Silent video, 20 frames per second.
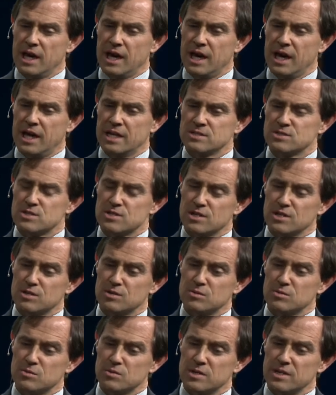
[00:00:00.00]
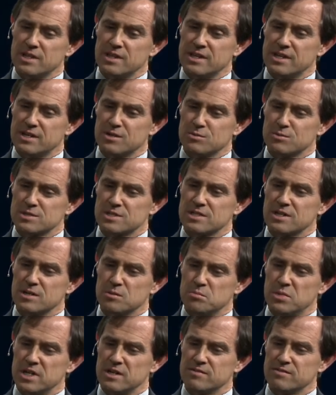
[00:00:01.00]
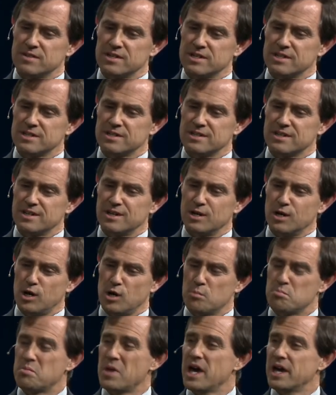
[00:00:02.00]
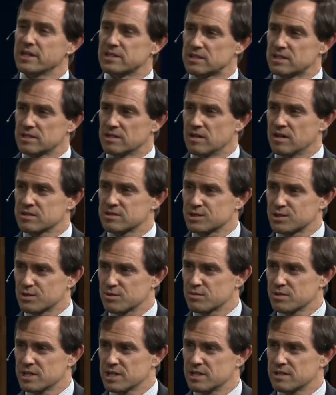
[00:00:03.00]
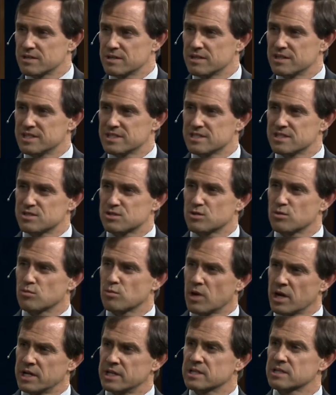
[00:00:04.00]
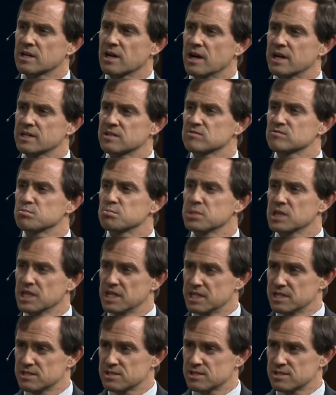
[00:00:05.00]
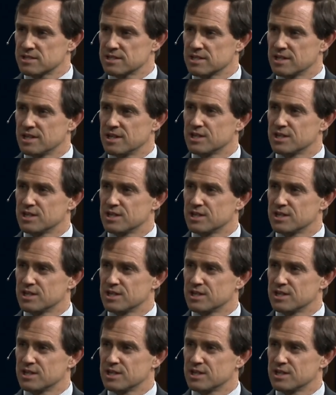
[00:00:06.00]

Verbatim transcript: And so there was a bit of a bet on Korea that this is the right kind of place